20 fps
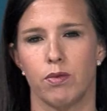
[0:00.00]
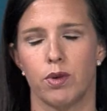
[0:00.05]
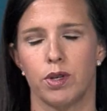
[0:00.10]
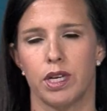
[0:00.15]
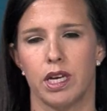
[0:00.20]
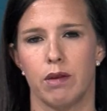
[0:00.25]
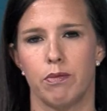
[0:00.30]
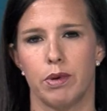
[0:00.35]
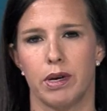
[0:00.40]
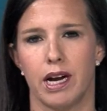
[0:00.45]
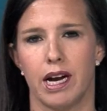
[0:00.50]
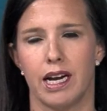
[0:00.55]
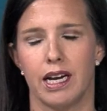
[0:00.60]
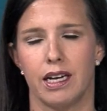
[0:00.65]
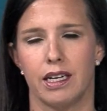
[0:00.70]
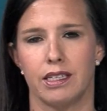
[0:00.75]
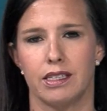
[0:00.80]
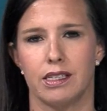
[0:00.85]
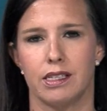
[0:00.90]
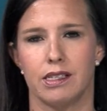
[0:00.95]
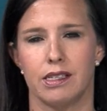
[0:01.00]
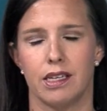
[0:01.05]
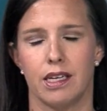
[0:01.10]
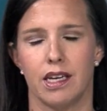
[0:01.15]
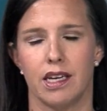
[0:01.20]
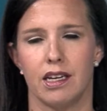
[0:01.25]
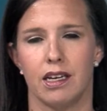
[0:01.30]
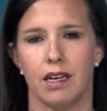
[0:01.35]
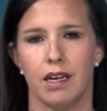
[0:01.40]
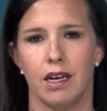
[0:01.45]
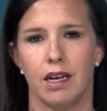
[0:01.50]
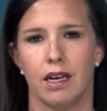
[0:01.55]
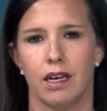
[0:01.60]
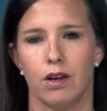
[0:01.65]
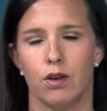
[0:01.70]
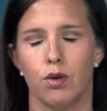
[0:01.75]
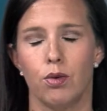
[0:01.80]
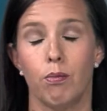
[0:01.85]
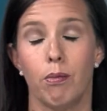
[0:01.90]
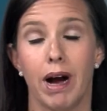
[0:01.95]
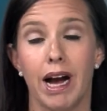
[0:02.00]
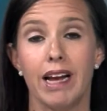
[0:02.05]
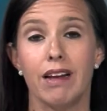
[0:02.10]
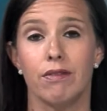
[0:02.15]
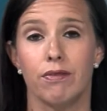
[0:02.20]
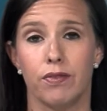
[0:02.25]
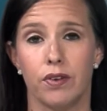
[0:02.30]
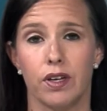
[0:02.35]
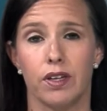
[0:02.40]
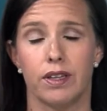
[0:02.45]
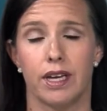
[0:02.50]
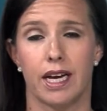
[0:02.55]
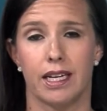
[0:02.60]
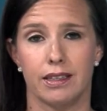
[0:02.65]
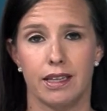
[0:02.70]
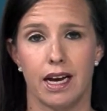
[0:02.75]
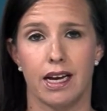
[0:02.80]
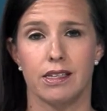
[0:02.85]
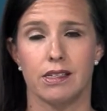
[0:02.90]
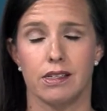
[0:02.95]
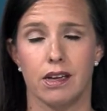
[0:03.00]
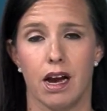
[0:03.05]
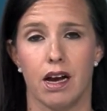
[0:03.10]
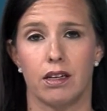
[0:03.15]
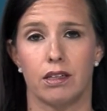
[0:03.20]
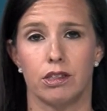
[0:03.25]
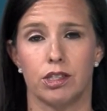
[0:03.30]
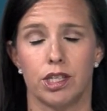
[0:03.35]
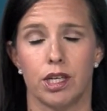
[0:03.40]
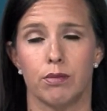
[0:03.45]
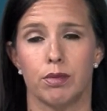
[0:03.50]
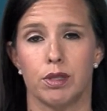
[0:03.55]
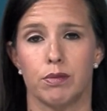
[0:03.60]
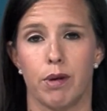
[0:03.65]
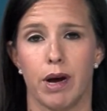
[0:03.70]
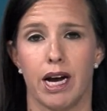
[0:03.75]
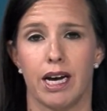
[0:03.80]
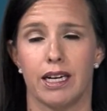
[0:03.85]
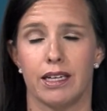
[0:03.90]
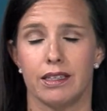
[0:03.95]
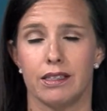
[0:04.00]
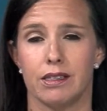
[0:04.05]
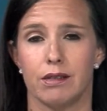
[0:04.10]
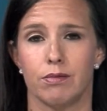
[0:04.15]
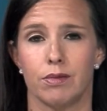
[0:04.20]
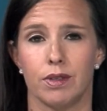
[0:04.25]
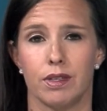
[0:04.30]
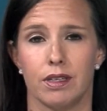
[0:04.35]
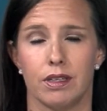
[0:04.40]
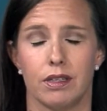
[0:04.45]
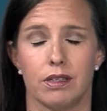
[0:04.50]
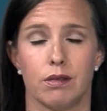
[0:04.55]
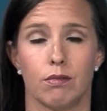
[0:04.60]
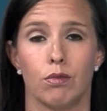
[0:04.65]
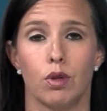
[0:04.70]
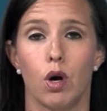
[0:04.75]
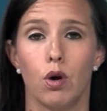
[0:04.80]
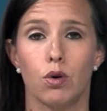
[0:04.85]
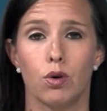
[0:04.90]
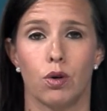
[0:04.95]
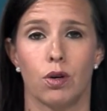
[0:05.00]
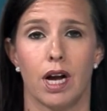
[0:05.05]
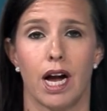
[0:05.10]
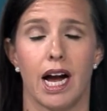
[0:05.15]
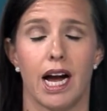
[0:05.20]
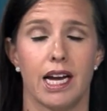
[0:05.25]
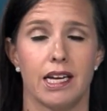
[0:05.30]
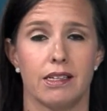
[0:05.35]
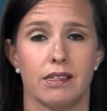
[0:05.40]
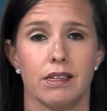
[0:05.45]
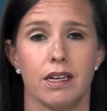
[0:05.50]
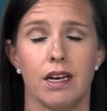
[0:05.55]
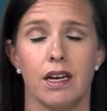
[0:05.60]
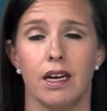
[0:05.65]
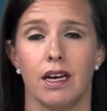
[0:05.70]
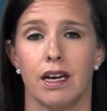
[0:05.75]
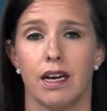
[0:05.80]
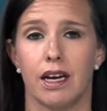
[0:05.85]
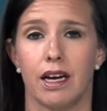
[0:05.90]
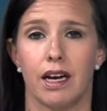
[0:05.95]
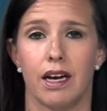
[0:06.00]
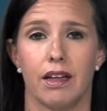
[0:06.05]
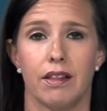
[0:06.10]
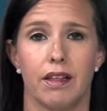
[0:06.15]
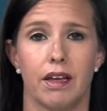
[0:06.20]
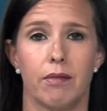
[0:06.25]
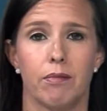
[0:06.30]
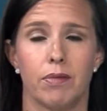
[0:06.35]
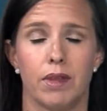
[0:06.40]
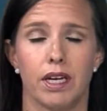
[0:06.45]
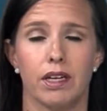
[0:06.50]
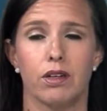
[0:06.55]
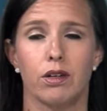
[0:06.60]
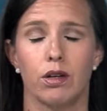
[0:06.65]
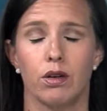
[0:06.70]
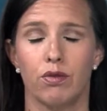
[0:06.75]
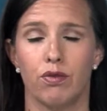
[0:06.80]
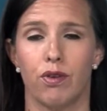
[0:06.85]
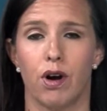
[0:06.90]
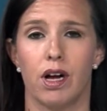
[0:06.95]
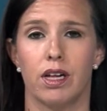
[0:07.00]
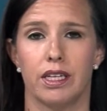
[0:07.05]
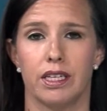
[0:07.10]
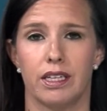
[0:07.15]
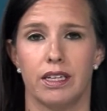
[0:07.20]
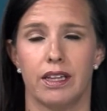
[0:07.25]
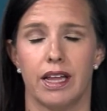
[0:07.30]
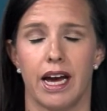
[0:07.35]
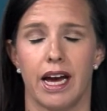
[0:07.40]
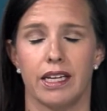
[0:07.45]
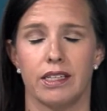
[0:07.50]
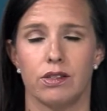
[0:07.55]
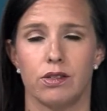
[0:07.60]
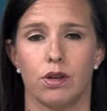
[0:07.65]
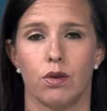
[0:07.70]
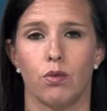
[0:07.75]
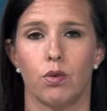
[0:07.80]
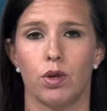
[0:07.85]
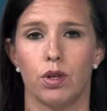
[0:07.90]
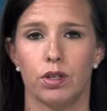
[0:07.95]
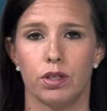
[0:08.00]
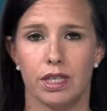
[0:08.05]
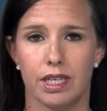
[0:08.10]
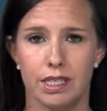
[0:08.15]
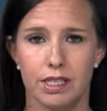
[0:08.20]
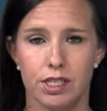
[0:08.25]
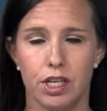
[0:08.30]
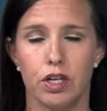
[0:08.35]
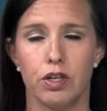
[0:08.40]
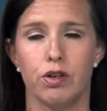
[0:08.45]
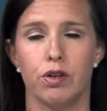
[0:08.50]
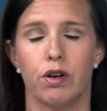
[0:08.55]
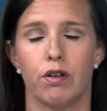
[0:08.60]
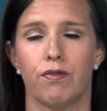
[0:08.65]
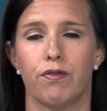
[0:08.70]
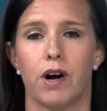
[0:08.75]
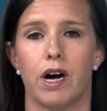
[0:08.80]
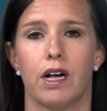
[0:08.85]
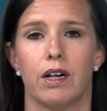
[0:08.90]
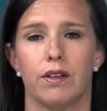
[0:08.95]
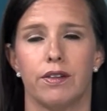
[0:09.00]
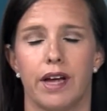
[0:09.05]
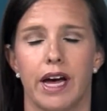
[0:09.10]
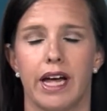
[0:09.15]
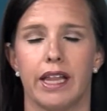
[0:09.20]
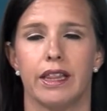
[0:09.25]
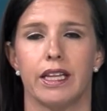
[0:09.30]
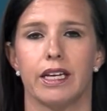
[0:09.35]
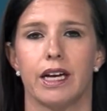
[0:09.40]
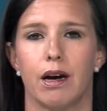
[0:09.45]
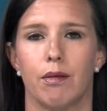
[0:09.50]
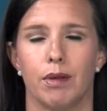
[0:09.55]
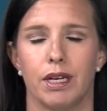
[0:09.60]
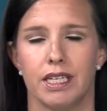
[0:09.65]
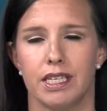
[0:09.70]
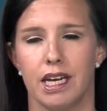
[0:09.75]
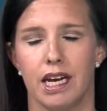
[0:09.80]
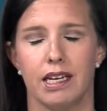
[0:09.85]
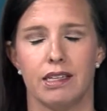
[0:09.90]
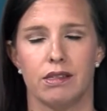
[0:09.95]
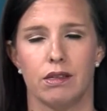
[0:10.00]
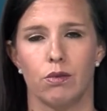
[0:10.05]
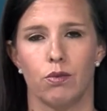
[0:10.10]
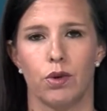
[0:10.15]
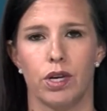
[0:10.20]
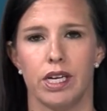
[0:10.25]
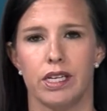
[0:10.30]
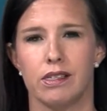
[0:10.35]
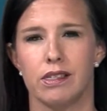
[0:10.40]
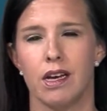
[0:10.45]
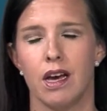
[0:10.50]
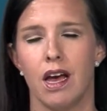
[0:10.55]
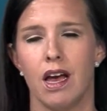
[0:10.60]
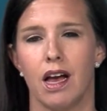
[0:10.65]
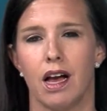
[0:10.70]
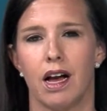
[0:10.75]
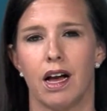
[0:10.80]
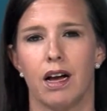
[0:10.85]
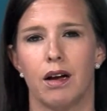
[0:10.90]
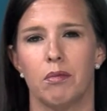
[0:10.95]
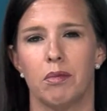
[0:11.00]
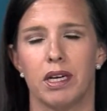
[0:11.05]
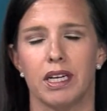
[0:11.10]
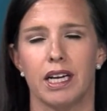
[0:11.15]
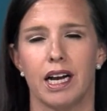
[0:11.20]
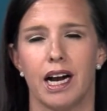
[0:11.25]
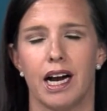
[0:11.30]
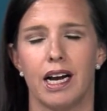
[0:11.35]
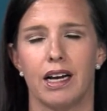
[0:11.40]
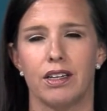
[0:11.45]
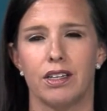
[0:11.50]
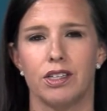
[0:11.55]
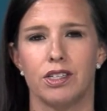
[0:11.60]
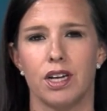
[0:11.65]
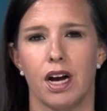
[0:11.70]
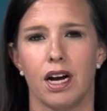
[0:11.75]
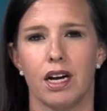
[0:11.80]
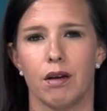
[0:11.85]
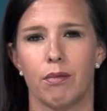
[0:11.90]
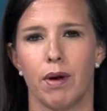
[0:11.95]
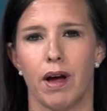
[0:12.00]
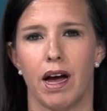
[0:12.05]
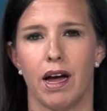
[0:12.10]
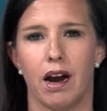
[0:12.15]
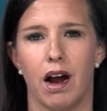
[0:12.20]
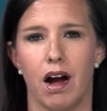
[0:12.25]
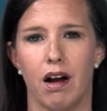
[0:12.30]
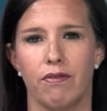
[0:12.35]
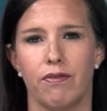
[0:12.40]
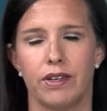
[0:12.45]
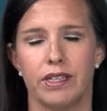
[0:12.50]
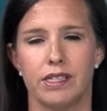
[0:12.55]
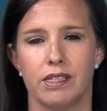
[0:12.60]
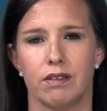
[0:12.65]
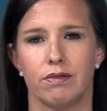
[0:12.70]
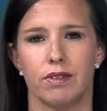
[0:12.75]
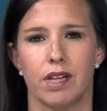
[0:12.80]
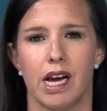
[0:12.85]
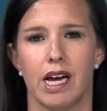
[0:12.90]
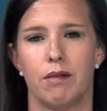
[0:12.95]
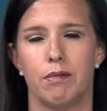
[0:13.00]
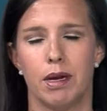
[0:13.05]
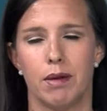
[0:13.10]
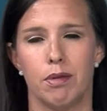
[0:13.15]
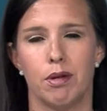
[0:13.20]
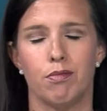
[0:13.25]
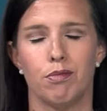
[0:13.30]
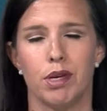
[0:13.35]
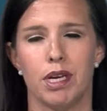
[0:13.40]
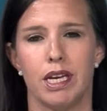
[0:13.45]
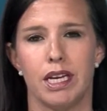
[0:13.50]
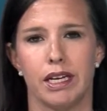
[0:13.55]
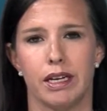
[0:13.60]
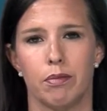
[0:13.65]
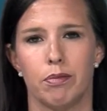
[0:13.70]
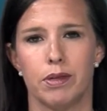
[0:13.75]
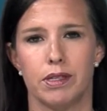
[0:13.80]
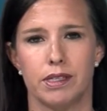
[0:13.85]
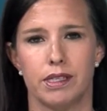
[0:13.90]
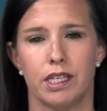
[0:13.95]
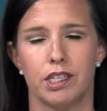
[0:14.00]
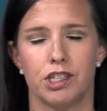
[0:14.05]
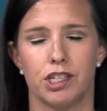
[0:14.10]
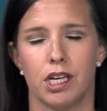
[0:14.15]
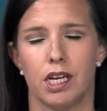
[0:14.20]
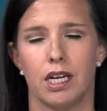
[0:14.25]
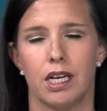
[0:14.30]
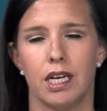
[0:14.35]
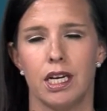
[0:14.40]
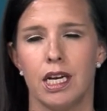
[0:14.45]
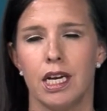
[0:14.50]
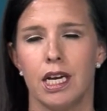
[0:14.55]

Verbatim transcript: we'll keep an eye on to see who might fill that last scholarship spot. Some some local guys uh, that, that could fall into that. So we'll continue to follow that in the coming days and weeks. Uh, but Kyle, you talk about offensive line maybe being a position